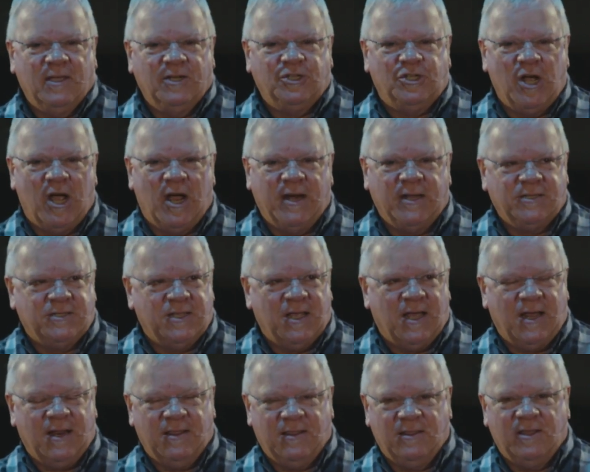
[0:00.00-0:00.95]
John, is
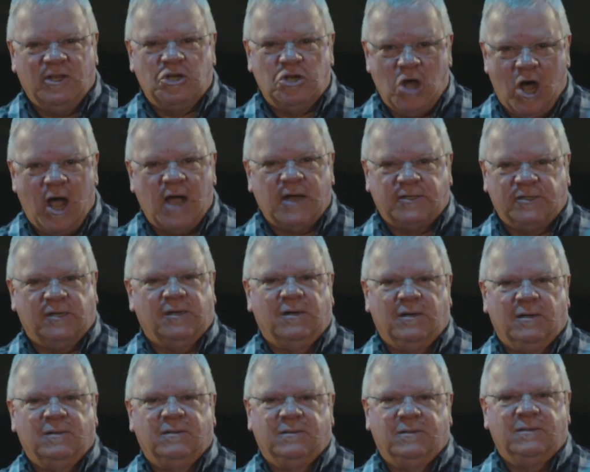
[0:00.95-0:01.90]
that the
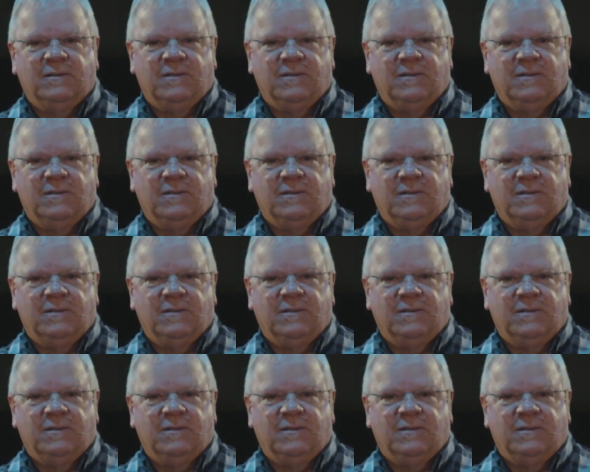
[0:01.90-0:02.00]
doctor